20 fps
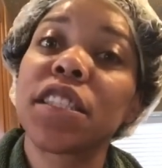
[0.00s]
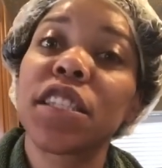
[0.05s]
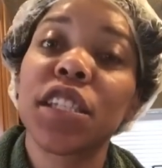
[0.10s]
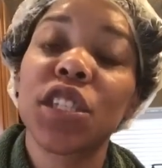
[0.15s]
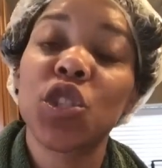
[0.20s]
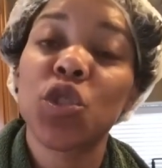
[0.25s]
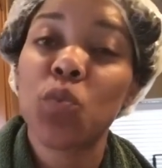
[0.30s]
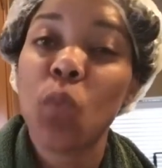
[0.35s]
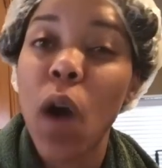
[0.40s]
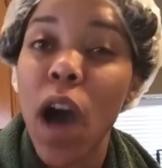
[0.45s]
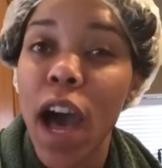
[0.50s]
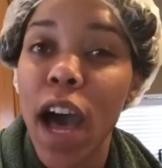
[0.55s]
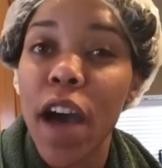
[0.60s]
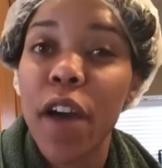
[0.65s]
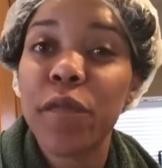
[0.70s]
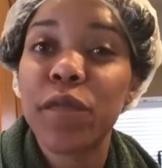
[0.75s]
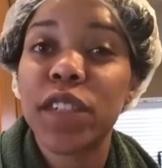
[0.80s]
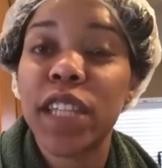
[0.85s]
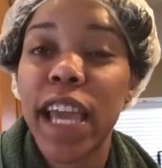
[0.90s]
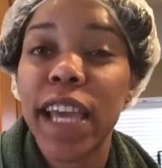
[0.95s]
The
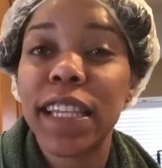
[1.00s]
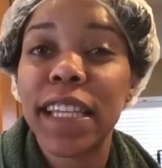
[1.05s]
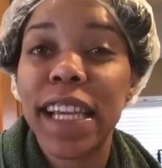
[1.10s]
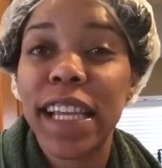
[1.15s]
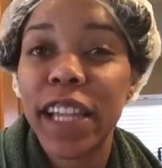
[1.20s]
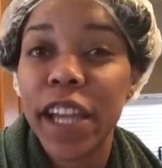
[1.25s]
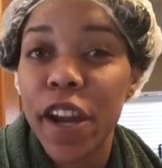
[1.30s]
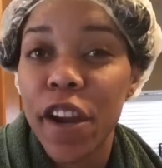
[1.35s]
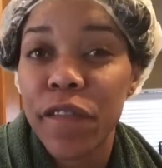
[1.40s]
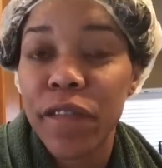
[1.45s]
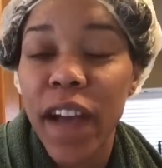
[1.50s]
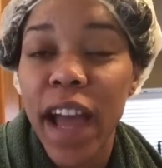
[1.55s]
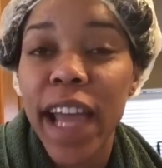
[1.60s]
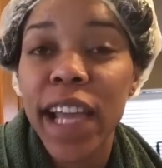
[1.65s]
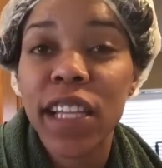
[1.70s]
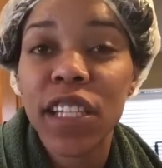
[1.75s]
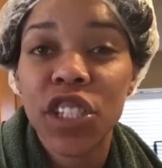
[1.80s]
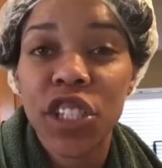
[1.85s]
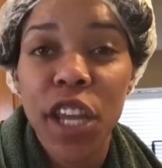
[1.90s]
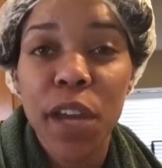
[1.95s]
Suave Daily
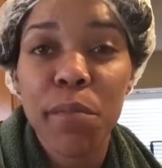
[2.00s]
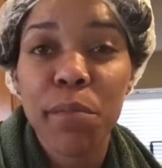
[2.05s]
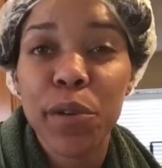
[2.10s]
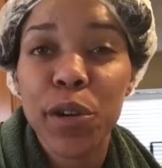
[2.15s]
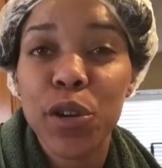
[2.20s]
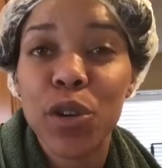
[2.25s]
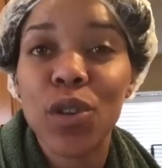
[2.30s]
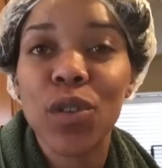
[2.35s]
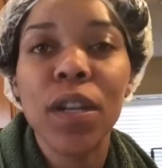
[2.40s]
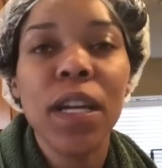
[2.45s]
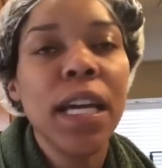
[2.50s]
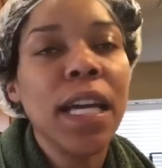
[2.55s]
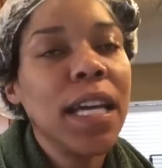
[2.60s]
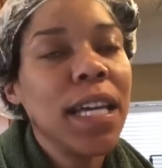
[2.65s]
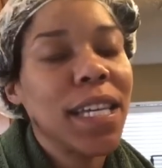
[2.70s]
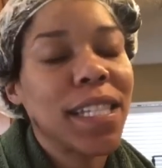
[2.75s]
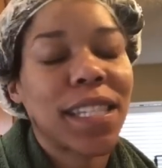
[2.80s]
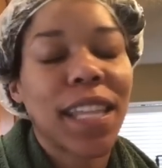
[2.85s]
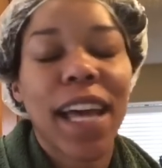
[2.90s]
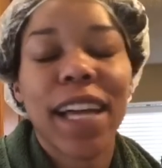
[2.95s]
Clarifying Shampoo
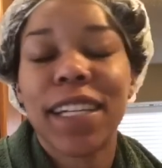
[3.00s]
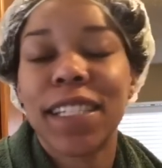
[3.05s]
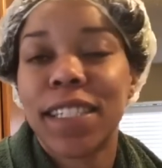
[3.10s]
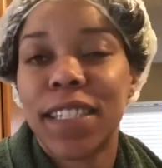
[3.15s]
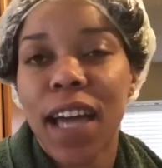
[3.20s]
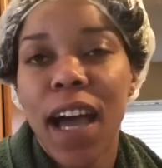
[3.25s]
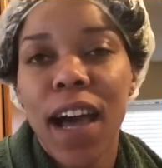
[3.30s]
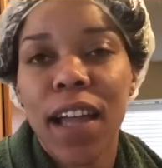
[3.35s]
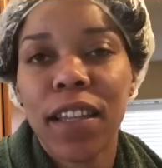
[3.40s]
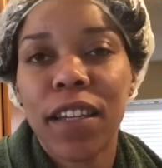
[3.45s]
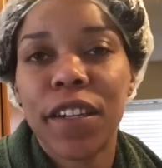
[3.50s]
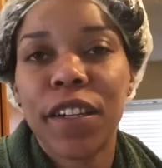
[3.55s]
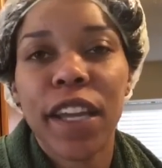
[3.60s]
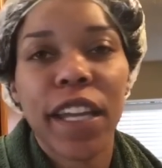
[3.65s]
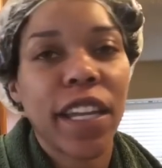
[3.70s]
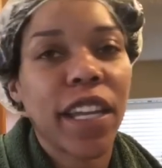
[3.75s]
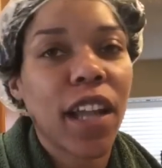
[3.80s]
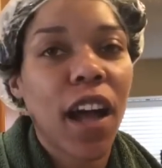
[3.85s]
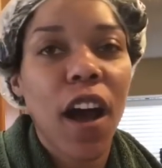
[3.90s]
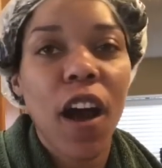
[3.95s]
is like $1,
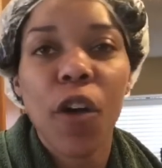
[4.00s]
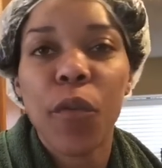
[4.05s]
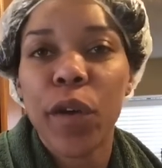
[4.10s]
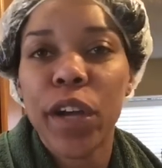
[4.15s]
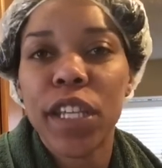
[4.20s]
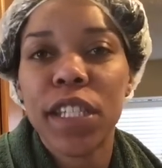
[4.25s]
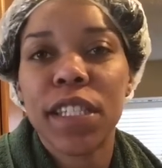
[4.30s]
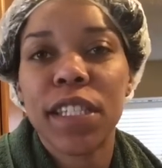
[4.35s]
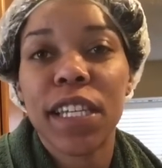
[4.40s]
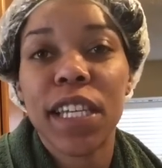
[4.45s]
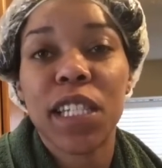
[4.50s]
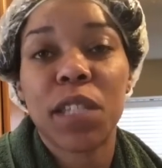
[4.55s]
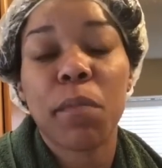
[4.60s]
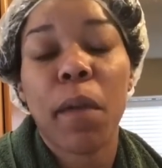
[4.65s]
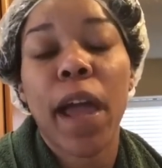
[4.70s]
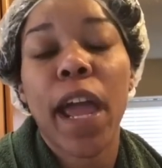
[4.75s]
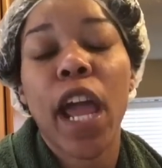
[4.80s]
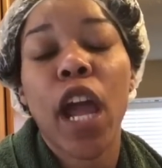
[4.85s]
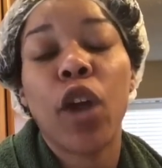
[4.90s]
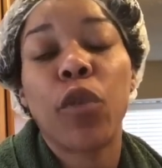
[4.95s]
and it always gets
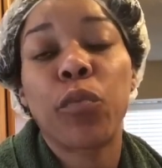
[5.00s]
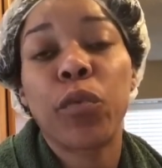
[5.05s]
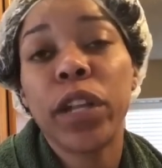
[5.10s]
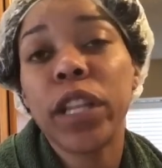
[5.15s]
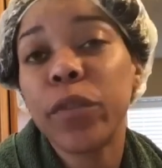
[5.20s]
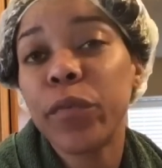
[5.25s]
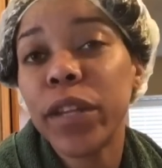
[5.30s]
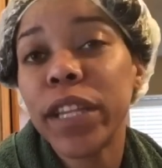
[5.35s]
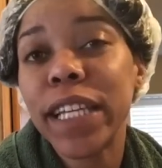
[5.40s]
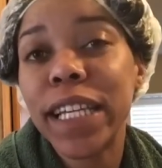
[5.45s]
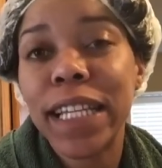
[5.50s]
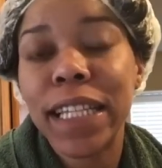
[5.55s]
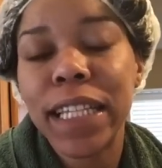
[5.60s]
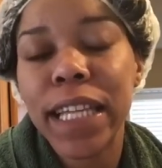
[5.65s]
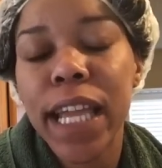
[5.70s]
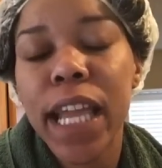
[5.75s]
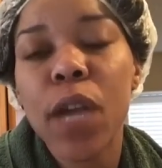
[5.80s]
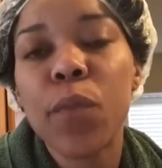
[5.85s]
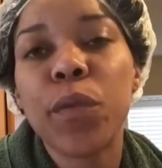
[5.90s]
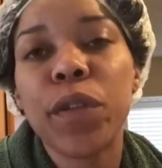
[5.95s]
my hair really
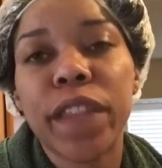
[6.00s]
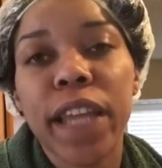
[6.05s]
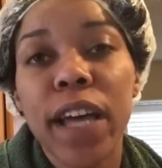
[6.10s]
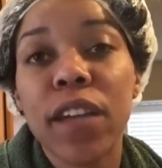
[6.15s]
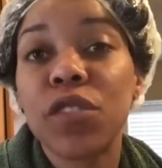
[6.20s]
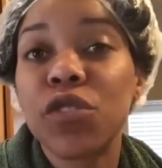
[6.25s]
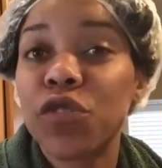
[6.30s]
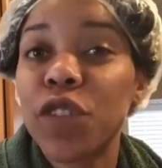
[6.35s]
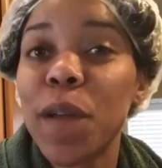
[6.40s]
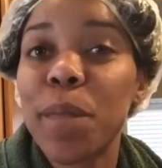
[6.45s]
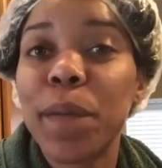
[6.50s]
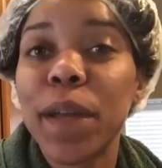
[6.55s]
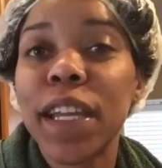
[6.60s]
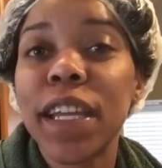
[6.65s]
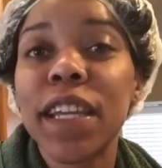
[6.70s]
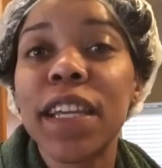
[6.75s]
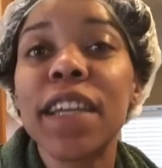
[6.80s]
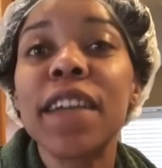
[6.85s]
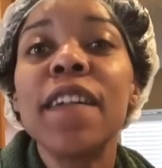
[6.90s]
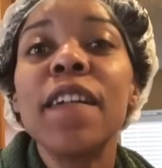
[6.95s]
clean without stripping
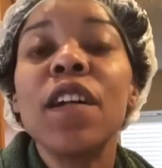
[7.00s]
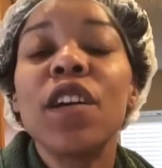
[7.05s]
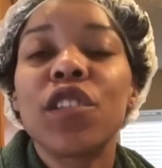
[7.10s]
it.